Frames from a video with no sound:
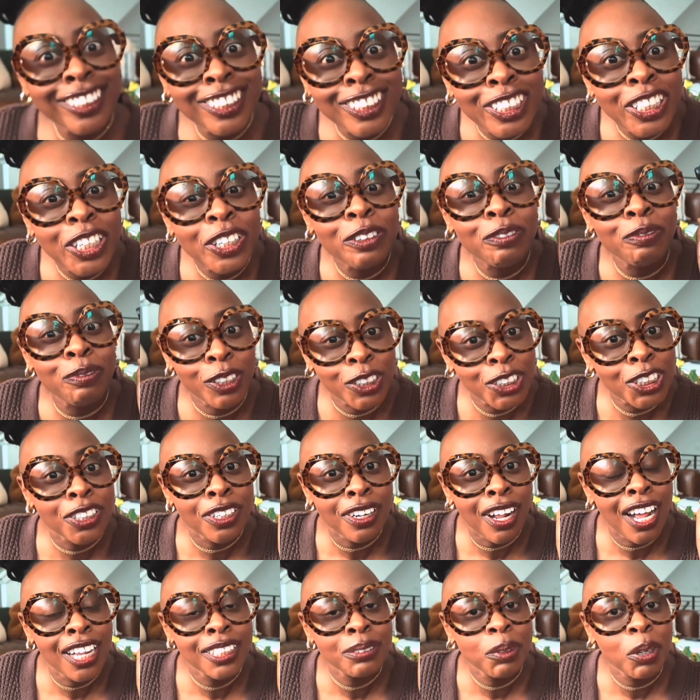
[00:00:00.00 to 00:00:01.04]
is the original
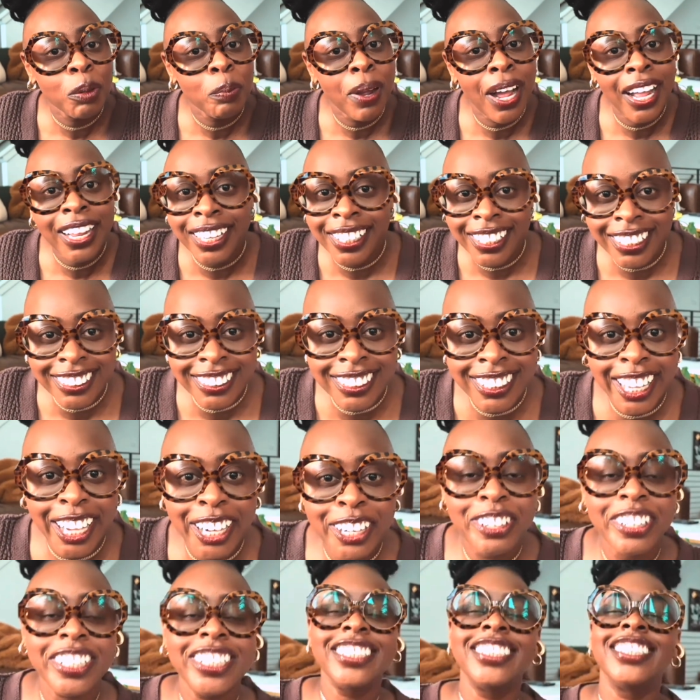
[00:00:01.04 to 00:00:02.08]
Osmo Pocket, isn't that
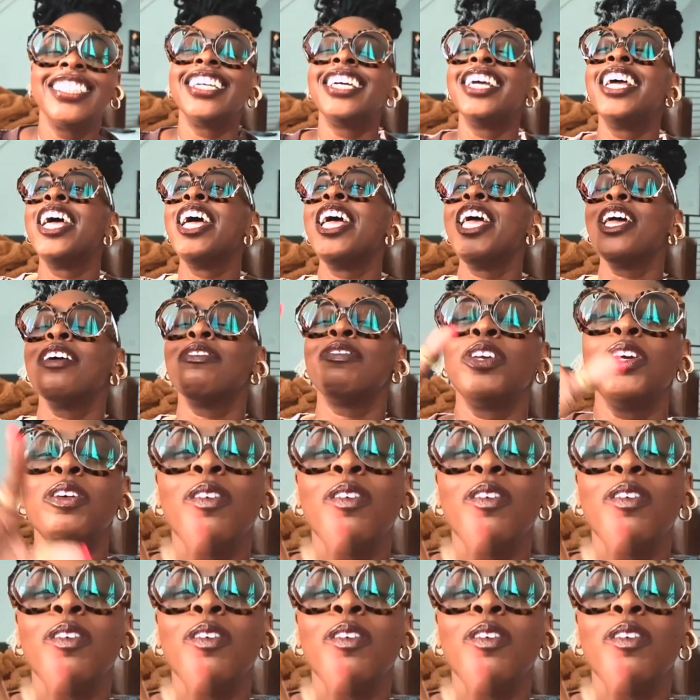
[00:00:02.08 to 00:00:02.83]
crazy? If you